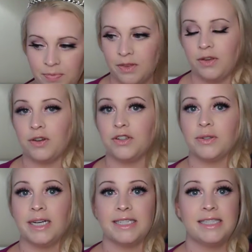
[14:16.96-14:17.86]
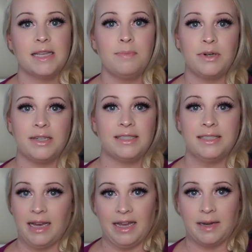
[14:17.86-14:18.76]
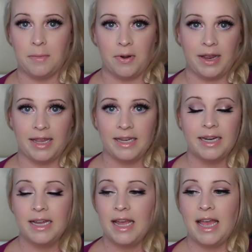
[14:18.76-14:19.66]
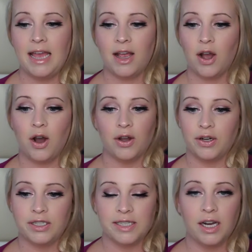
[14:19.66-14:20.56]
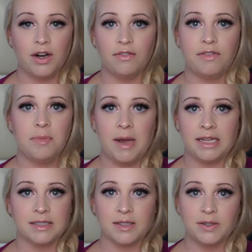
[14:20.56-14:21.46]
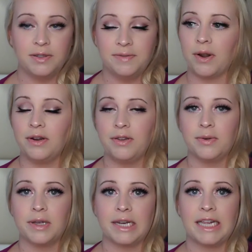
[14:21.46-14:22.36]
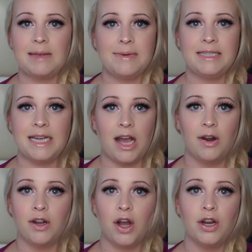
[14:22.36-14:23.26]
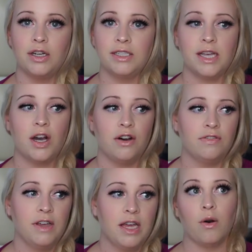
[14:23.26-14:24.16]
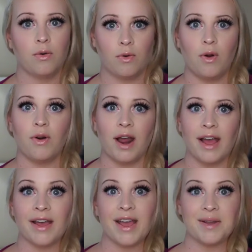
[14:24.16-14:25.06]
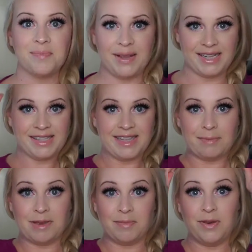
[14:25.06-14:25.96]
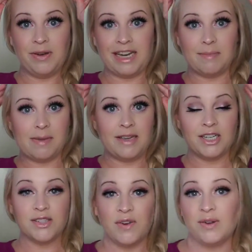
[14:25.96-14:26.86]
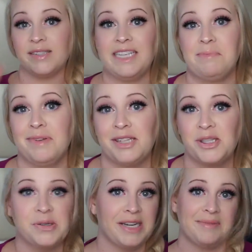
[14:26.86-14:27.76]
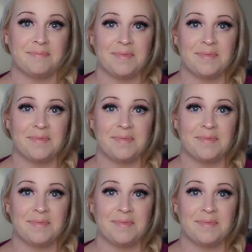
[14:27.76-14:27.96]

You could do a simple side braid and call yourself Rapunzel, or you can keep it down and call yourself Aurora and be Sleeping Beauty. Maybe you just fall asleep in the street.